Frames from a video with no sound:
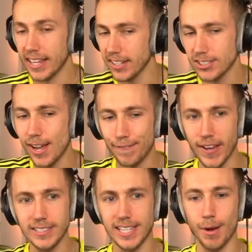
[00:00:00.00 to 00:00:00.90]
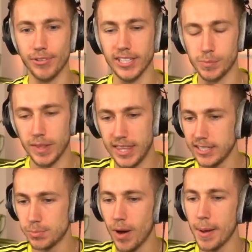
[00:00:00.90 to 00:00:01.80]
He doesn't have face cam for this, but
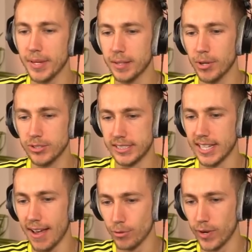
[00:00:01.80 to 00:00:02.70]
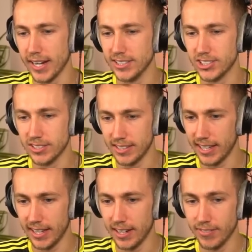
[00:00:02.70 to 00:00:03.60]
this might be the most he's ever raged
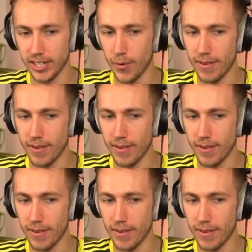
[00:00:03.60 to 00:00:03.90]
in a video